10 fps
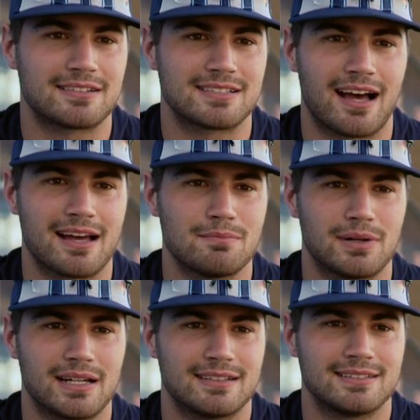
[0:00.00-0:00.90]
time,
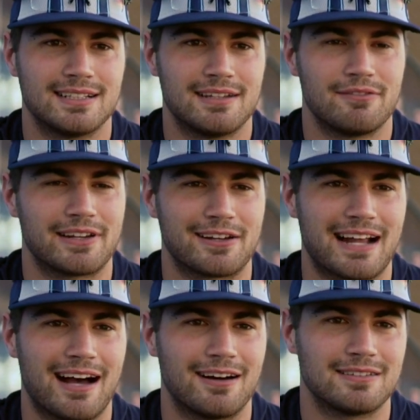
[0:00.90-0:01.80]
but figured
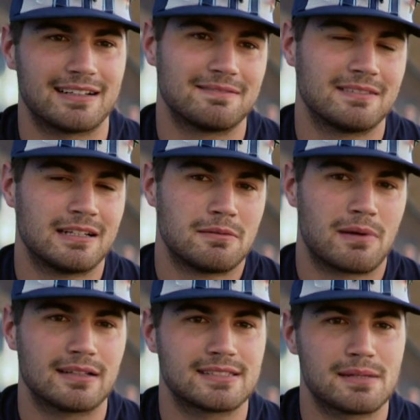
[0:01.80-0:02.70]
out,
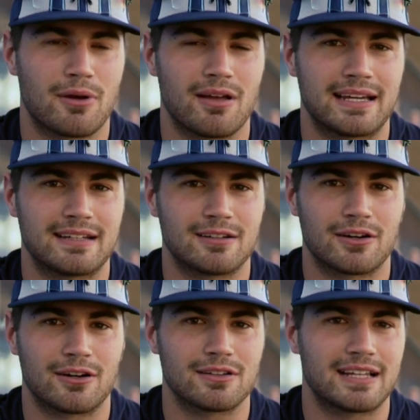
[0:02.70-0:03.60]
I'd say probably
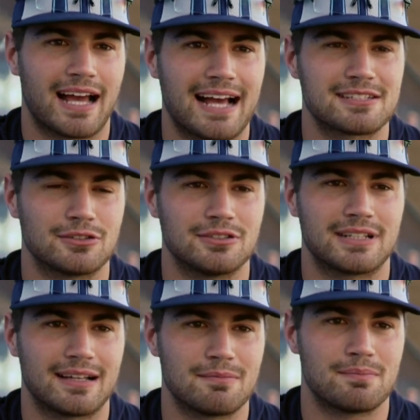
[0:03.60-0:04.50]
early high school,
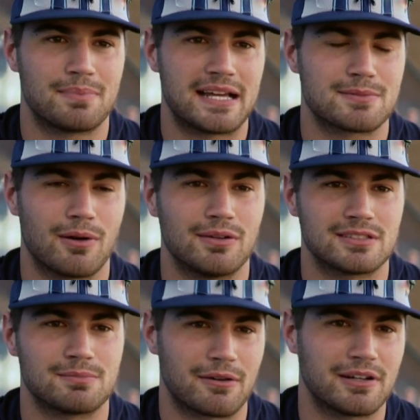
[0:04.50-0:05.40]
that baseball was
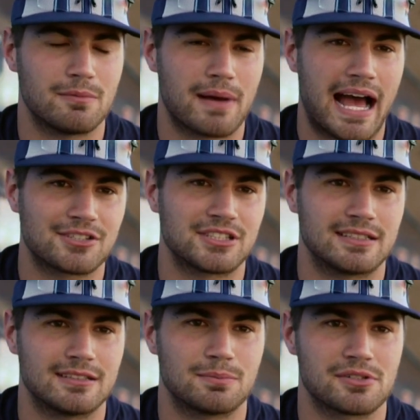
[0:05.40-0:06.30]
my real passion
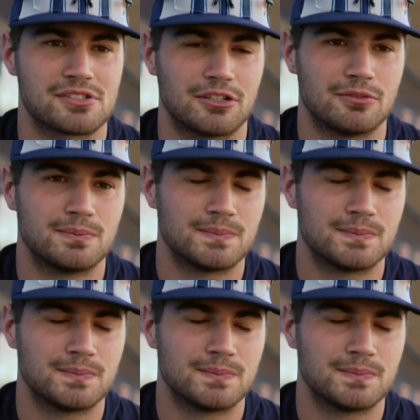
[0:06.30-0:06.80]
to pursue.